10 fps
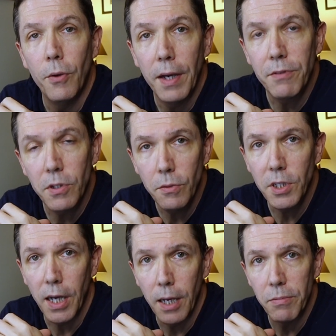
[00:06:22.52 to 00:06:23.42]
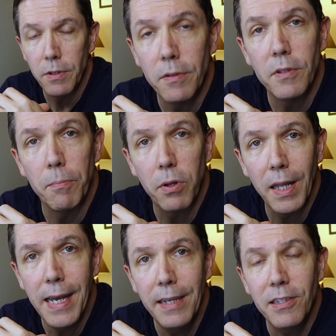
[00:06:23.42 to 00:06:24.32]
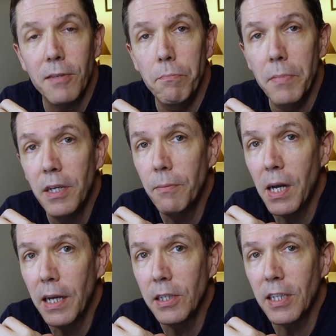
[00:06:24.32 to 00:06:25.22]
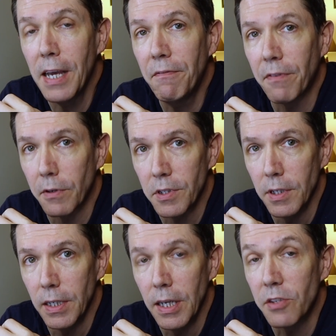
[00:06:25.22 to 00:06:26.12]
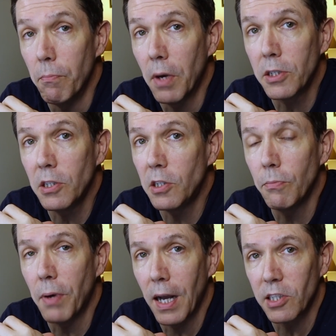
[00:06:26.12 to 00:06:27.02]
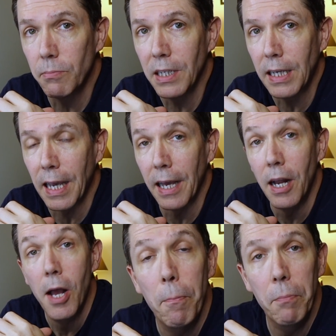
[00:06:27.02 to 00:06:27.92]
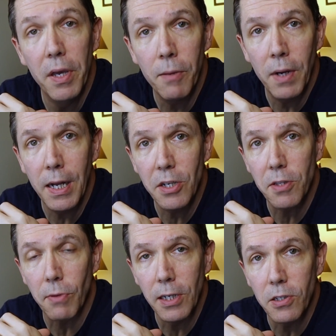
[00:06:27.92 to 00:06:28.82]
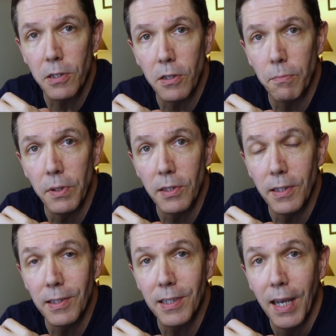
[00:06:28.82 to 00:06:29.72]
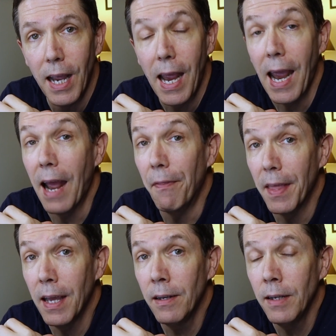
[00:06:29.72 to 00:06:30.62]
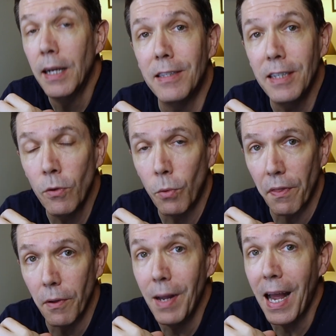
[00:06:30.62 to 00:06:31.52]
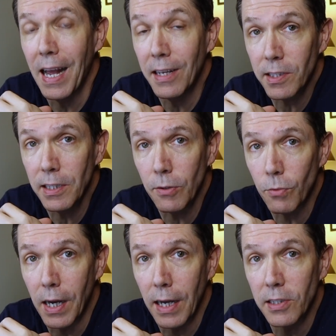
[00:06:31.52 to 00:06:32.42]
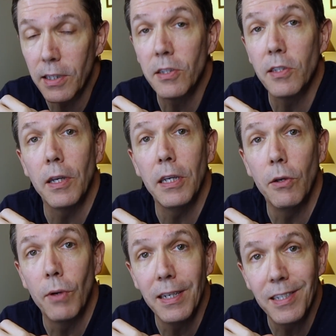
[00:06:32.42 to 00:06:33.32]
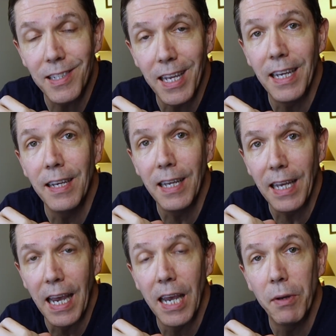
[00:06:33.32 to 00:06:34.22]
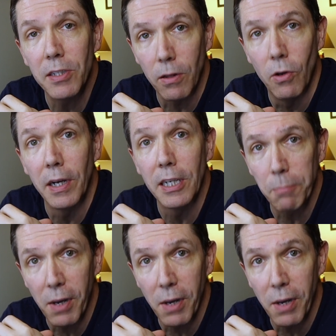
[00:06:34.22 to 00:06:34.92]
You have 2 jobs: to plan to minimize adversity as much as you possibly can, minimize threats to your business, and then deal with them as they arise so that you can stay in the game as long as